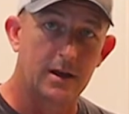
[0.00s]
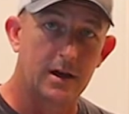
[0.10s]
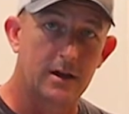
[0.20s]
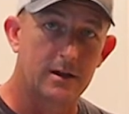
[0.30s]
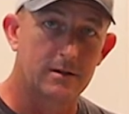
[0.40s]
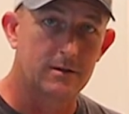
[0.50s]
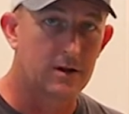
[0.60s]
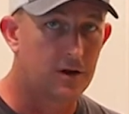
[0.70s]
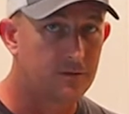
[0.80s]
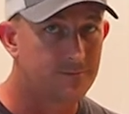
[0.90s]
the
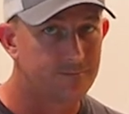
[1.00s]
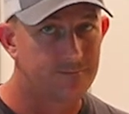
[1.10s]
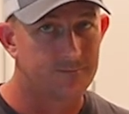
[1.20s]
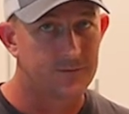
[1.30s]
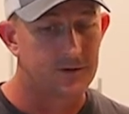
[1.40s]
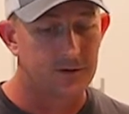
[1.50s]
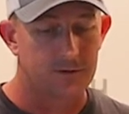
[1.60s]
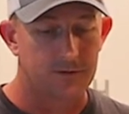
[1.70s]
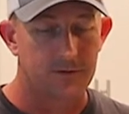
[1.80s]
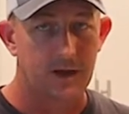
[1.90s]

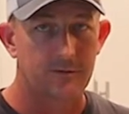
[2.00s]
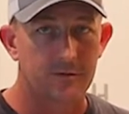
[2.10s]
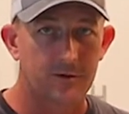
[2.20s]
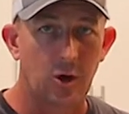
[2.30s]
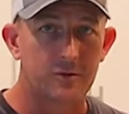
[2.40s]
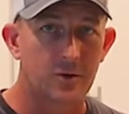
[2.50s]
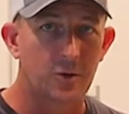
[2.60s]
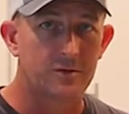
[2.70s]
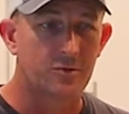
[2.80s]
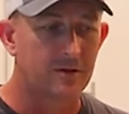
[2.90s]
end result's
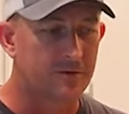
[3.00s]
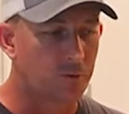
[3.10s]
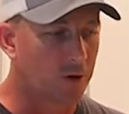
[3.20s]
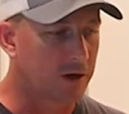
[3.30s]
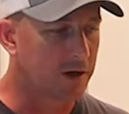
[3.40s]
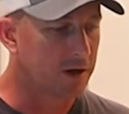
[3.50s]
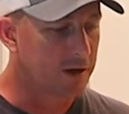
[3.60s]
always pretty rewarding.